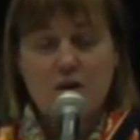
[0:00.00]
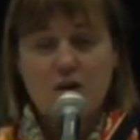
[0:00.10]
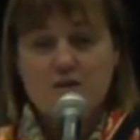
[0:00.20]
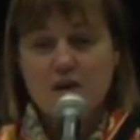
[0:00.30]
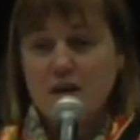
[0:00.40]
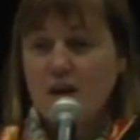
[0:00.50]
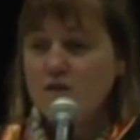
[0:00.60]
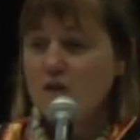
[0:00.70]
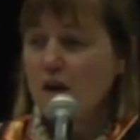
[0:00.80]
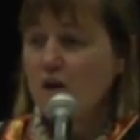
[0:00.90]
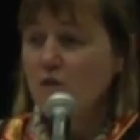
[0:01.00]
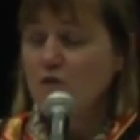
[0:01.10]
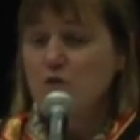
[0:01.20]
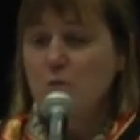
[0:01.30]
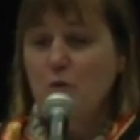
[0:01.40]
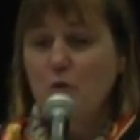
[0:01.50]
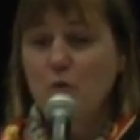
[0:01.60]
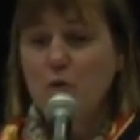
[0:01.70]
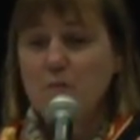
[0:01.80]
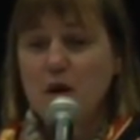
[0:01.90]
So I'd like to hand over to Paul.
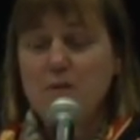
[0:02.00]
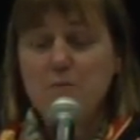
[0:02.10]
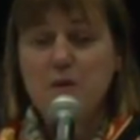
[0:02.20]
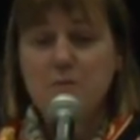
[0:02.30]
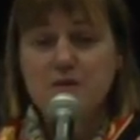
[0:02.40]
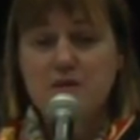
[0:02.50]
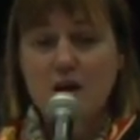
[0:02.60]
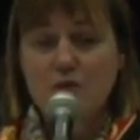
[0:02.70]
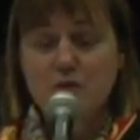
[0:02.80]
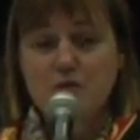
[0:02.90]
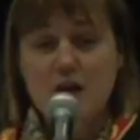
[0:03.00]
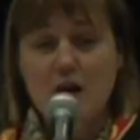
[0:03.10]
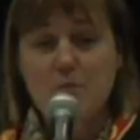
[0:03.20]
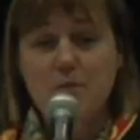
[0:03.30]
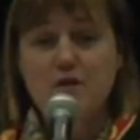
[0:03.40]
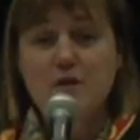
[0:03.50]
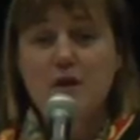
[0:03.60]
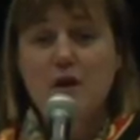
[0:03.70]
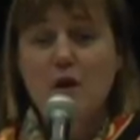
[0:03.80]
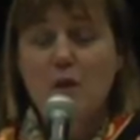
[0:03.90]
We might be a bit tight for time, but
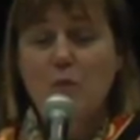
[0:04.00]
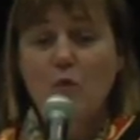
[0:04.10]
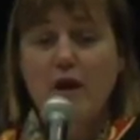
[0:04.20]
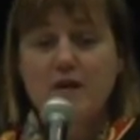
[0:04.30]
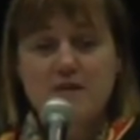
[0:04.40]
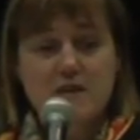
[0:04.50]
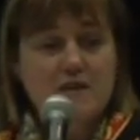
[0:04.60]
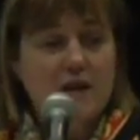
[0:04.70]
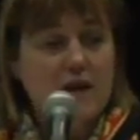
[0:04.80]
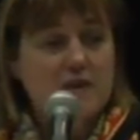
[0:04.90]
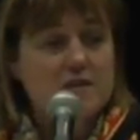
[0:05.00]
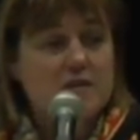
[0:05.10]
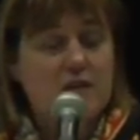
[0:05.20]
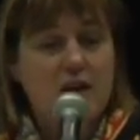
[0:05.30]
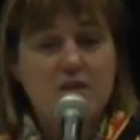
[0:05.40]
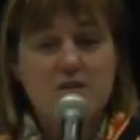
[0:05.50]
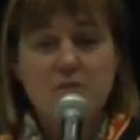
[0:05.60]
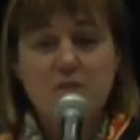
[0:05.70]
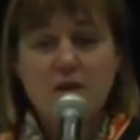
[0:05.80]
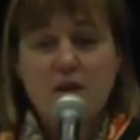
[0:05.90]
Paul has indicated that
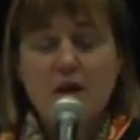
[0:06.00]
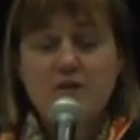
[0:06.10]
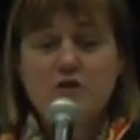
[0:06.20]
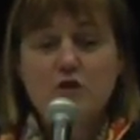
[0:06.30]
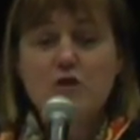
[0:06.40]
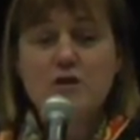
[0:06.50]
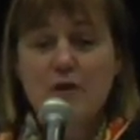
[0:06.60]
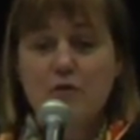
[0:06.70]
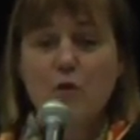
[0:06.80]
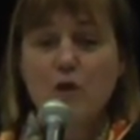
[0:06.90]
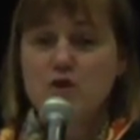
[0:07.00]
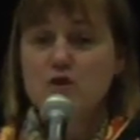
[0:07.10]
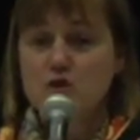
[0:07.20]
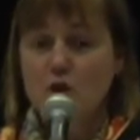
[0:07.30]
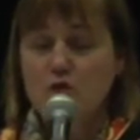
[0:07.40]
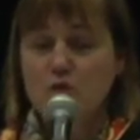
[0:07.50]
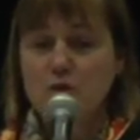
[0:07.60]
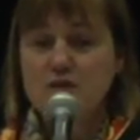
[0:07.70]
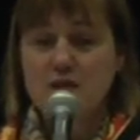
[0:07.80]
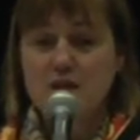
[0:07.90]
if there's no time for questions
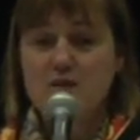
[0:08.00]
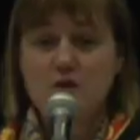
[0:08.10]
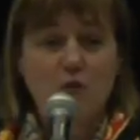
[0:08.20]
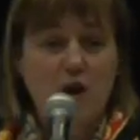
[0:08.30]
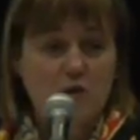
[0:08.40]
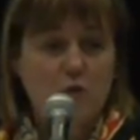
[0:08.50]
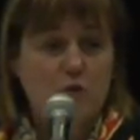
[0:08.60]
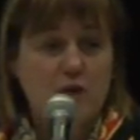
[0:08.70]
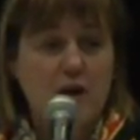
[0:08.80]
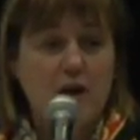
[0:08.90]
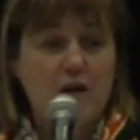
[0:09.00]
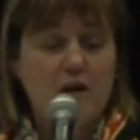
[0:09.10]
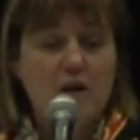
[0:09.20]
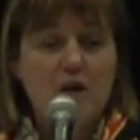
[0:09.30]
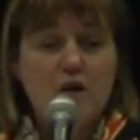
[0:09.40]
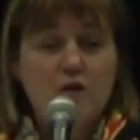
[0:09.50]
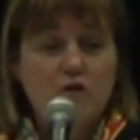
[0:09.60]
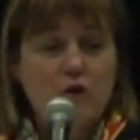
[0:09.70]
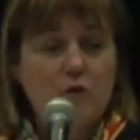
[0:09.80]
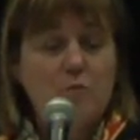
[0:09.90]
afterwards, he is around all day.
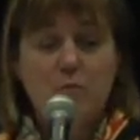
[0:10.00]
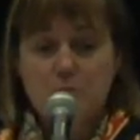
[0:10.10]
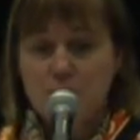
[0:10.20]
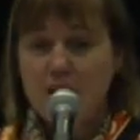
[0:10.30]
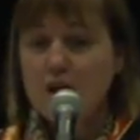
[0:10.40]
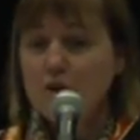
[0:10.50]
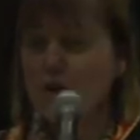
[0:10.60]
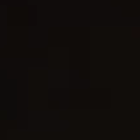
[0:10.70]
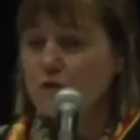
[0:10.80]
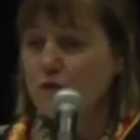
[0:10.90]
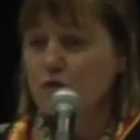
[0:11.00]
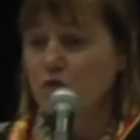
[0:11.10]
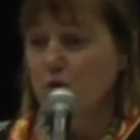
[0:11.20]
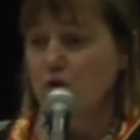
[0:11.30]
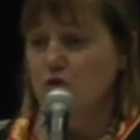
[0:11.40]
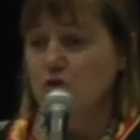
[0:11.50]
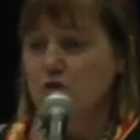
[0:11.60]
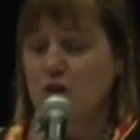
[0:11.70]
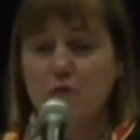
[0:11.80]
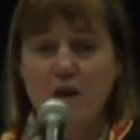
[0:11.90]
So make a note of those
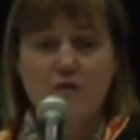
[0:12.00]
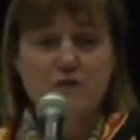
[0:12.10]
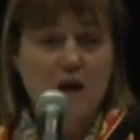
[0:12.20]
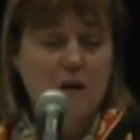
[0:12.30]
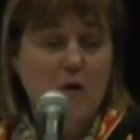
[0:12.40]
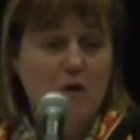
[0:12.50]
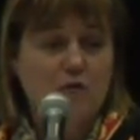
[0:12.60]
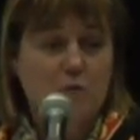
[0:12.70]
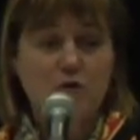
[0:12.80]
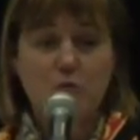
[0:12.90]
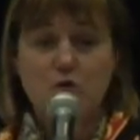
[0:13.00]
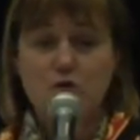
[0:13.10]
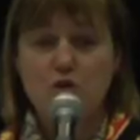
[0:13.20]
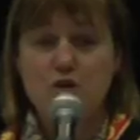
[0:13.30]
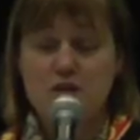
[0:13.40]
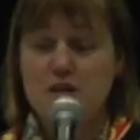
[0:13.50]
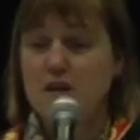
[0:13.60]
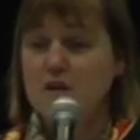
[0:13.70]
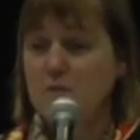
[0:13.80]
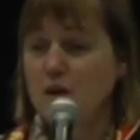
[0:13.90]
questions. If we have time afterwards, we'll certainly
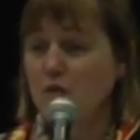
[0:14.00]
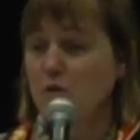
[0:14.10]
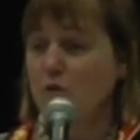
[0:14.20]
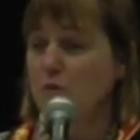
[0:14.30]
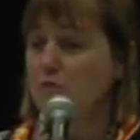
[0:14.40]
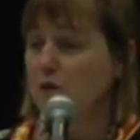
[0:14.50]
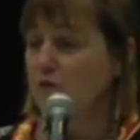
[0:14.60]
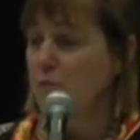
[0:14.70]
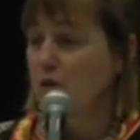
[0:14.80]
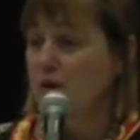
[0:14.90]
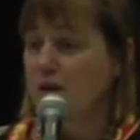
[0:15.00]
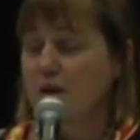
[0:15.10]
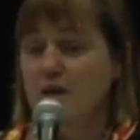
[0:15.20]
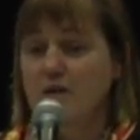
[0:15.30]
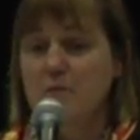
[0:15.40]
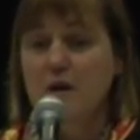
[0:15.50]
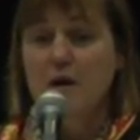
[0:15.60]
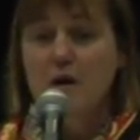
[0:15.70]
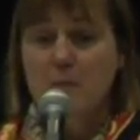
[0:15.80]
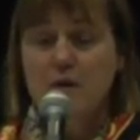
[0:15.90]
take them here in the room so everybody can hear them.
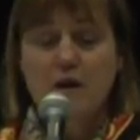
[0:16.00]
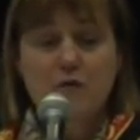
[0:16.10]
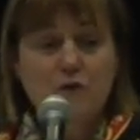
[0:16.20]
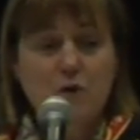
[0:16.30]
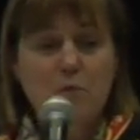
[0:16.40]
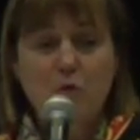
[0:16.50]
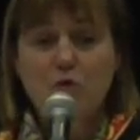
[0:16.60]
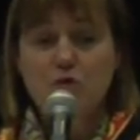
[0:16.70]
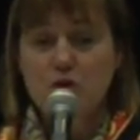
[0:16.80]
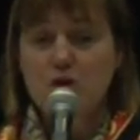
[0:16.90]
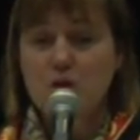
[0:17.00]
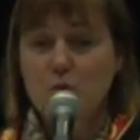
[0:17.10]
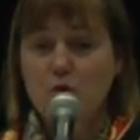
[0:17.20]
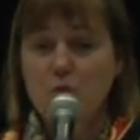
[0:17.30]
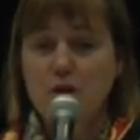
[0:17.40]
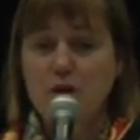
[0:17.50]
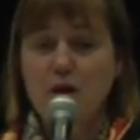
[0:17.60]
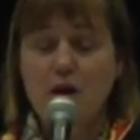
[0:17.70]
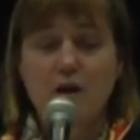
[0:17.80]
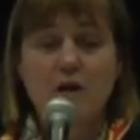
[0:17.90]
But if not, Paul certainly will be
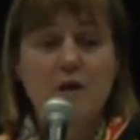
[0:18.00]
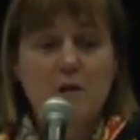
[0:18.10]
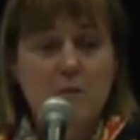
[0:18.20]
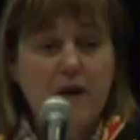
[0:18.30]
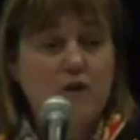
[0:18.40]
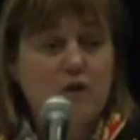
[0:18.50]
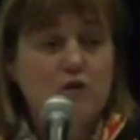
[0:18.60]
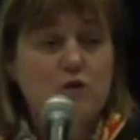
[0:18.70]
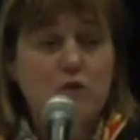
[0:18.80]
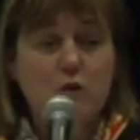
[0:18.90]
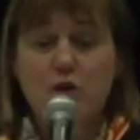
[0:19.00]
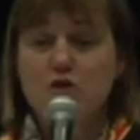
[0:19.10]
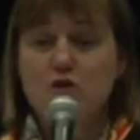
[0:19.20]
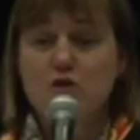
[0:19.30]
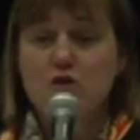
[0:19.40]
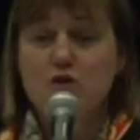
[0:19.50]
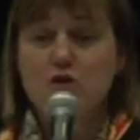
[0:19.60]
here. Make a note of your questions.